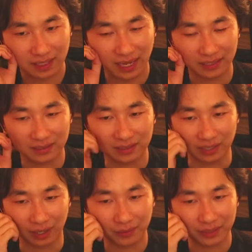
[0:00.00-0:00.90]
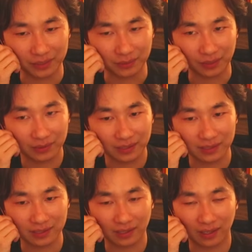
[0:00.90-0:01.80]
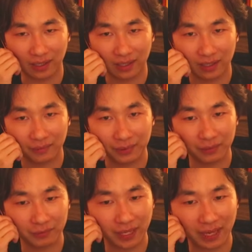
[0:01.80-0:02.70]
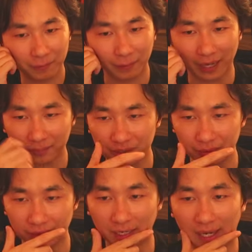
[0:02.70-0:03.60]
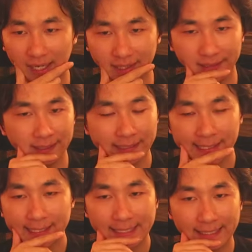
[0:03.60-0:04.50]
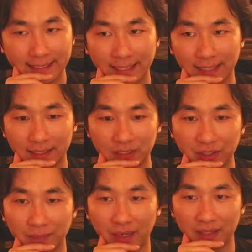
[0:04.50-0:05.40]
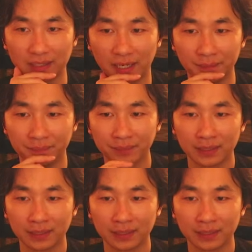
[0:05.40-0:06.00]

and Direwing as well, because we can't ramp to 9 in like a good amount of time.